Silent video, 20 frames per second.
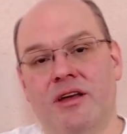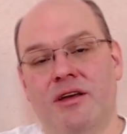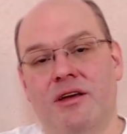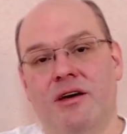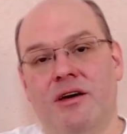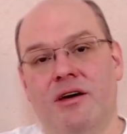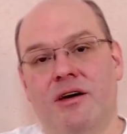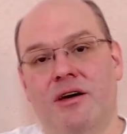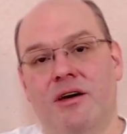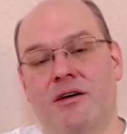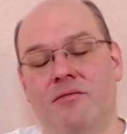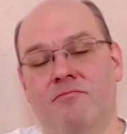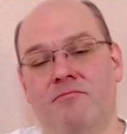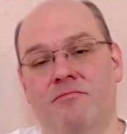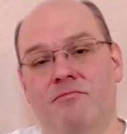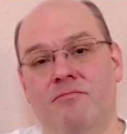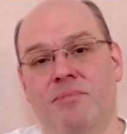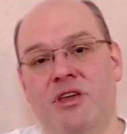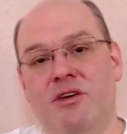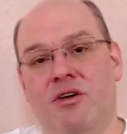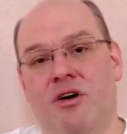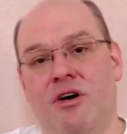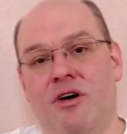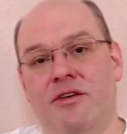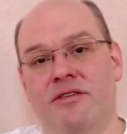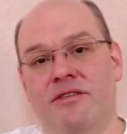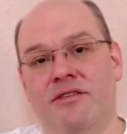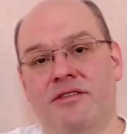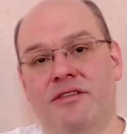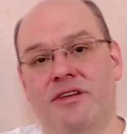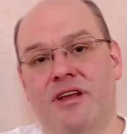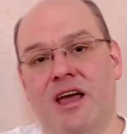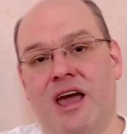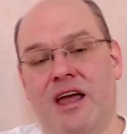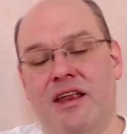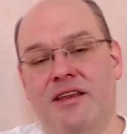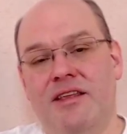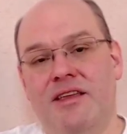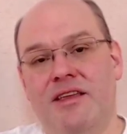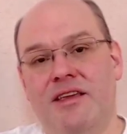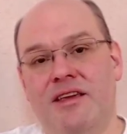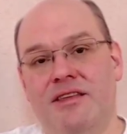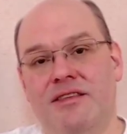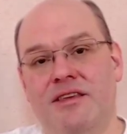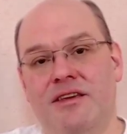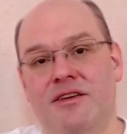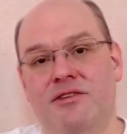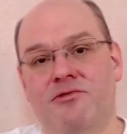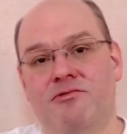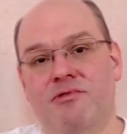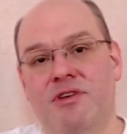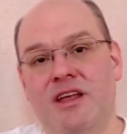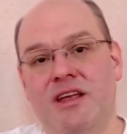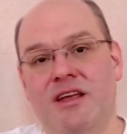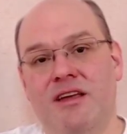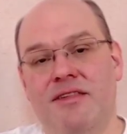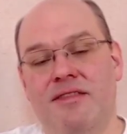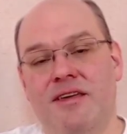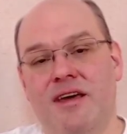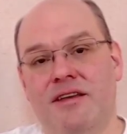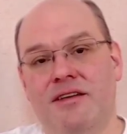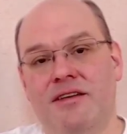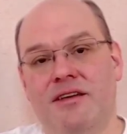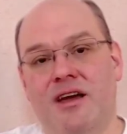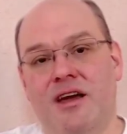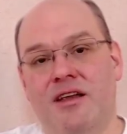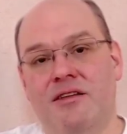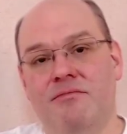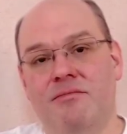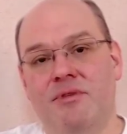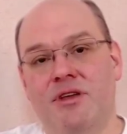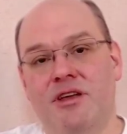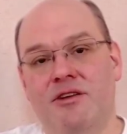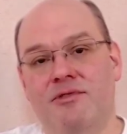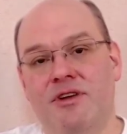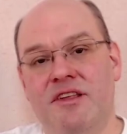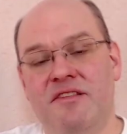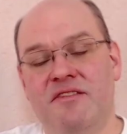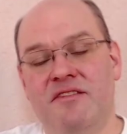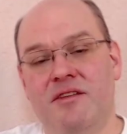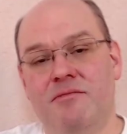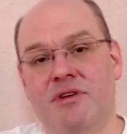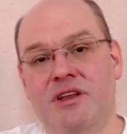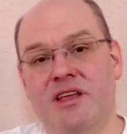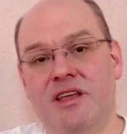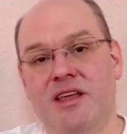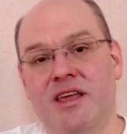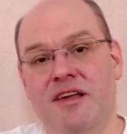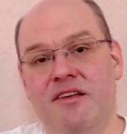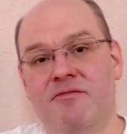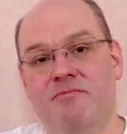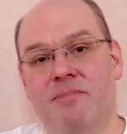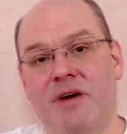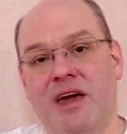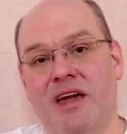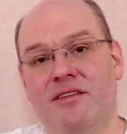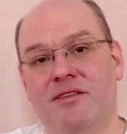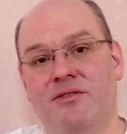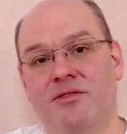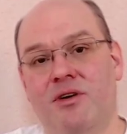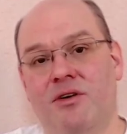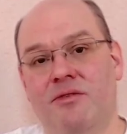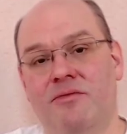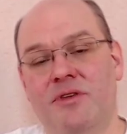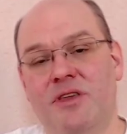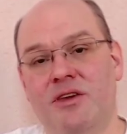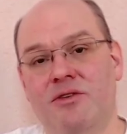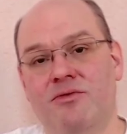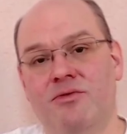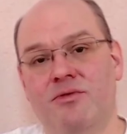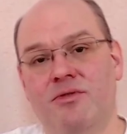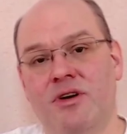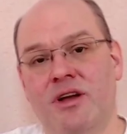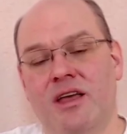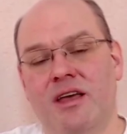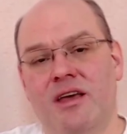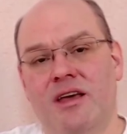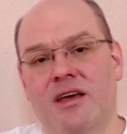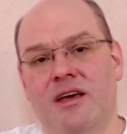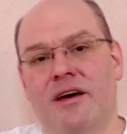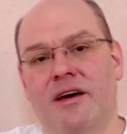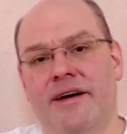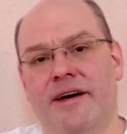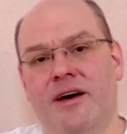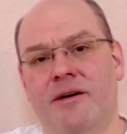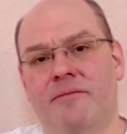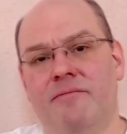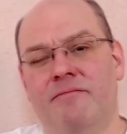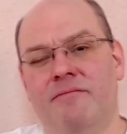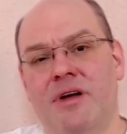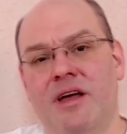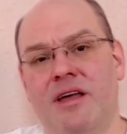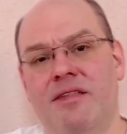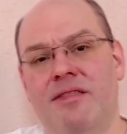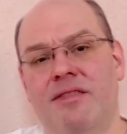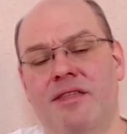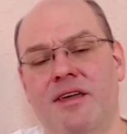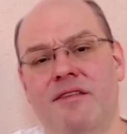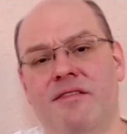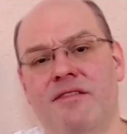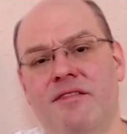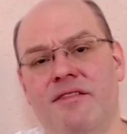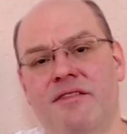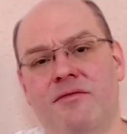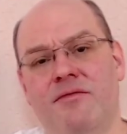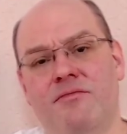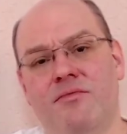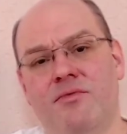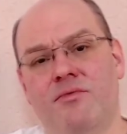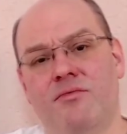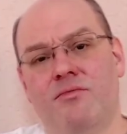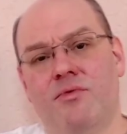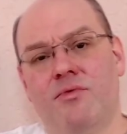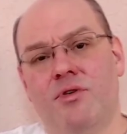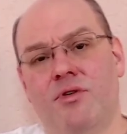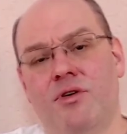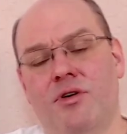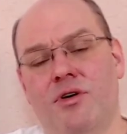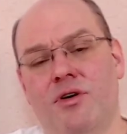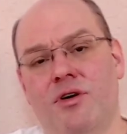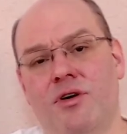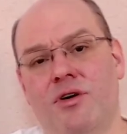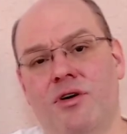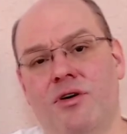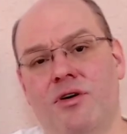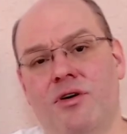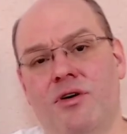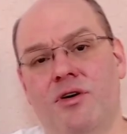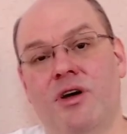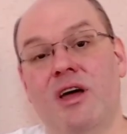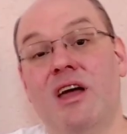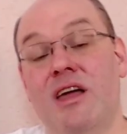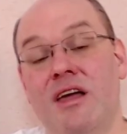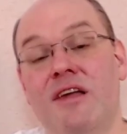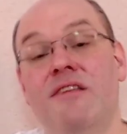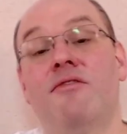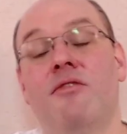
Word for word: um, beyond any degree that can be reasonably expected of you. Um, this uh, is,